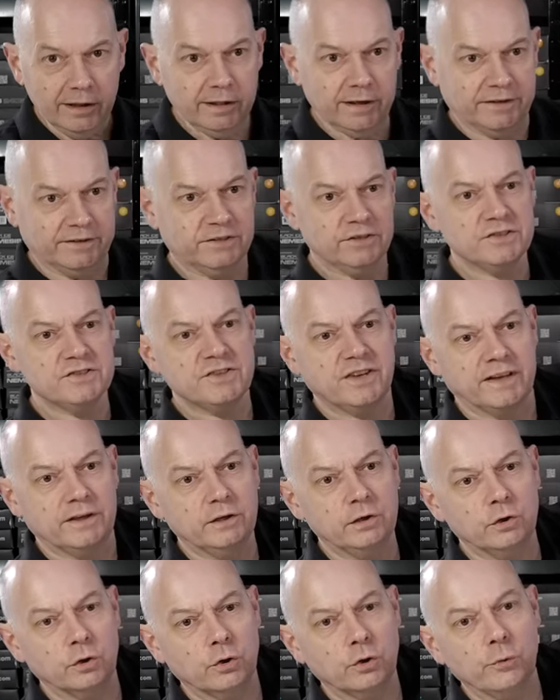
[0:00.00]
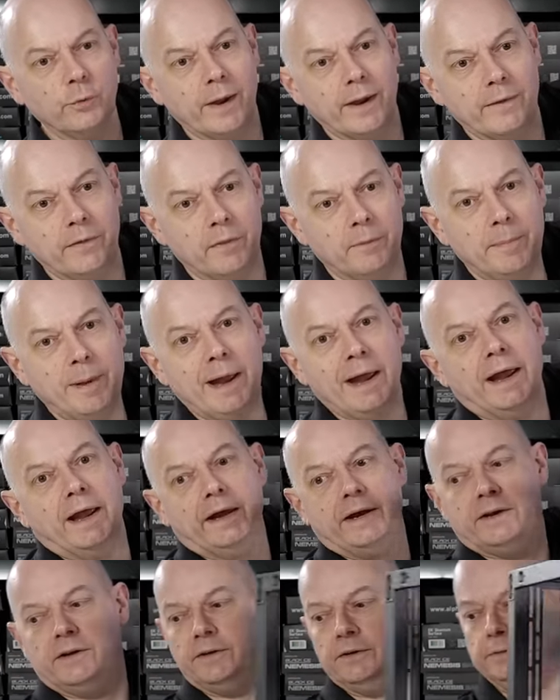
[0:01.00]
Let us take a look around the
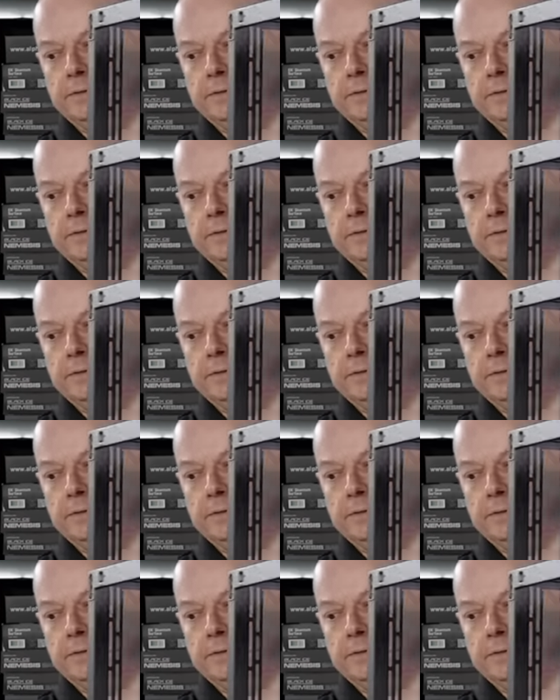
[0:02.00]
back.